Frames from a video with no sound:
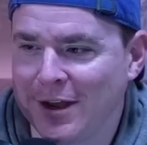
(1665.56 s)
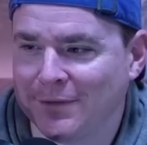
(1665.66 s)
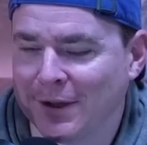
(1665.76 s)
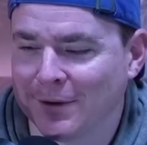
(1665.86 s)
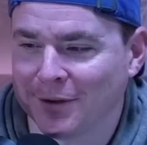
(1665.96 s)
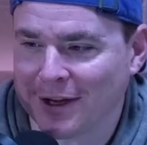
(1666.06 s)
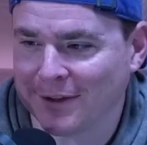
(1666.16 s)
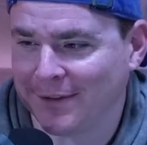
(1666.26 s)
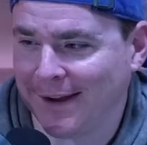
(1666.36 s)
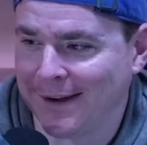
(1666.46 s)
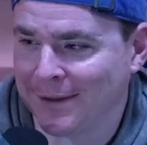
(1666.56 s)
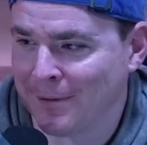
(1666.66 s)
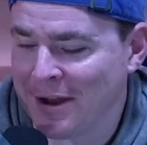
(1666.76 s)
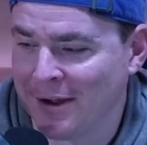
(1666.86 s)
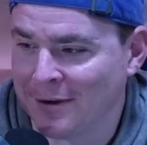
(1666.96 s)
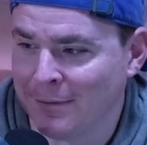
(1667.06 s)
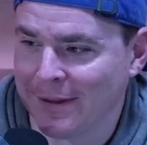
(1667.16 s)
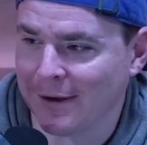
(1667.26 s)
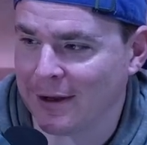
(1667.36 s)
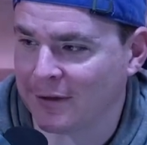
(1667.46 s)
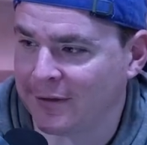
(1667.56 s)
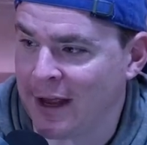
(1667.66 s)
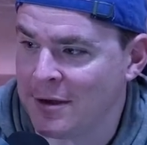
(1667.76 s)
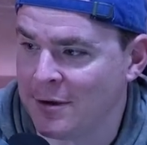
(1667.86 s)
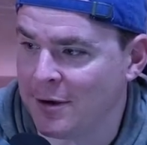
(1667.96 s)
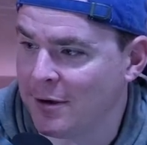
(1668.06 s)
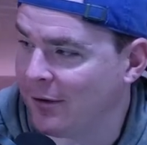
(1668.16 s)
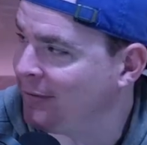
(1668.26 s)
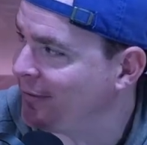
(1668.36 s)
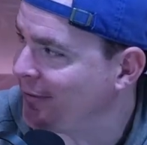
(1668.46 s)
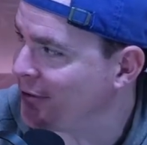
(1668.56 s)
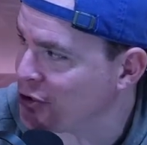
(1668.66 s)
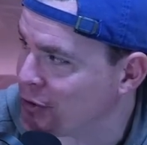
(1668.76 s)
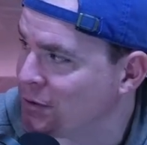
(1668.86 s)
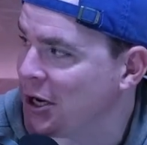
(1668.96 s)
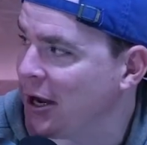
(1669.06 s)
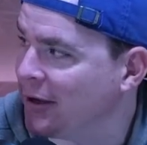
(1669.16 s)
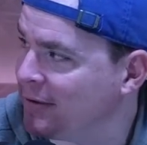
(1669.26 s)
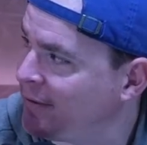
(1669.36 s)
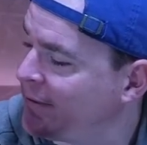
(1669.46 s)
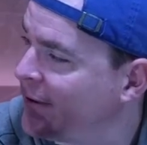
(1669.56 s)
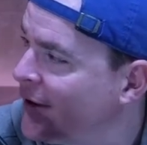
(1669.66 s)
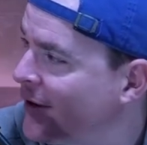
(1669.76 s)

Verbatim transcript: if there was, like, a scene in three hundred where they're like, send in the Judeans.